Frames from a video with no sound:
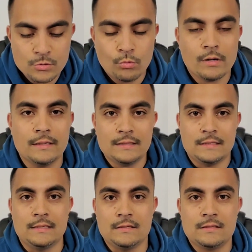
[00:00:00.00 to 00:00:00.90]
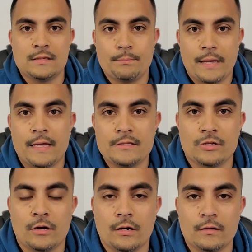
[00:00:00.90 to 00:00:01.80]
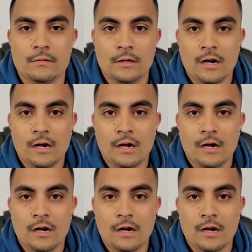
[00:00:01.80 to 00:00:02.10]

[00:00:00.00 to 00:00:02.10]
one of these depends on